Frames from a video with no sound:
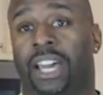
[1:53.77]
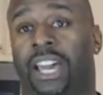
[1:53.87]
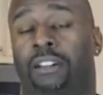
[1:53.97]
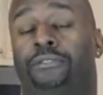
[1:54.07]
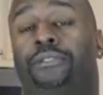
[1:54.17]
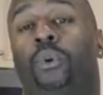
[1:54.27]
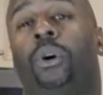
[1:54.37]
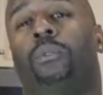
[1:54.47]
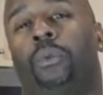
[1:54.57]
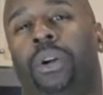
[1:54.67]
and
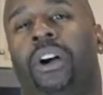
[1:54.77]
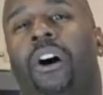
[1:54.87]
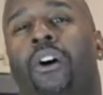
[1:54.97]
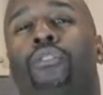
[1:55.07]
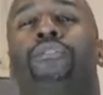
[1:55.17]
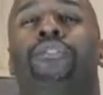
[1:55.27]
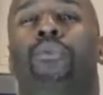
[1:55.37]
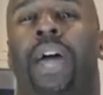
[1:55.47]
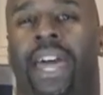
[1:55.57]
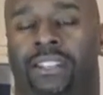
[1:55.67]
4 what we call
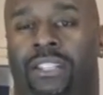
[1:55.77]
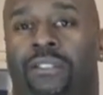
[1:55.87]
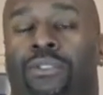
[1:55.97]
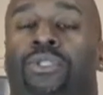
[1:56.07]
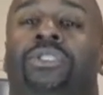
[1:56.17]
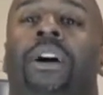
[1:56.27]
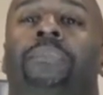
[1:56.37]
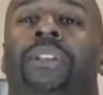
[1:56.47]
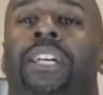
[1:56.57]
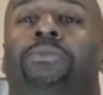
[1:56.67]
food additives, or
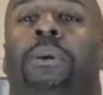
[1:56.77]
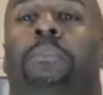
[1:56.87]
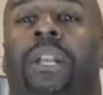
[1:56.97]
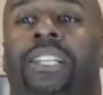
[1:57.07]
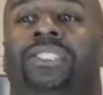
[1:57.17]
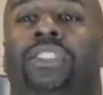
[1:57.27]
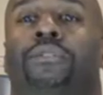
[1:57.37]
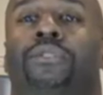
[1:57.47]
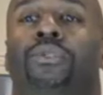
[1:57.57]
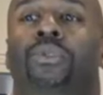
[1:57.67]
something that's been placed in the
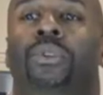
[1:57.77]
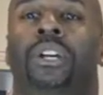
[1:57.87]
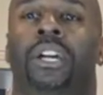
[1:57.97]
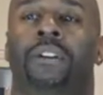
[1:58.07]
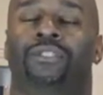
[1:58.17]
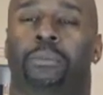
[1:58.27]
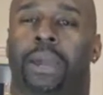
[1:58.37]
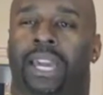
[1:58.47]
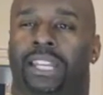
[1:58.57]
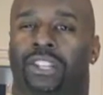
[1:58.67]
food to
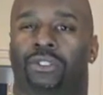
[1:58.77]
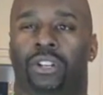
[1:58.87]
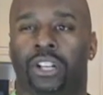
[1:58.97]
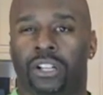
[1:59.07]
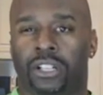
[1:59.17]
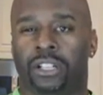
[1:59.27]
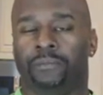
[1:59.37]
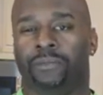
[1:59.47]
make it either look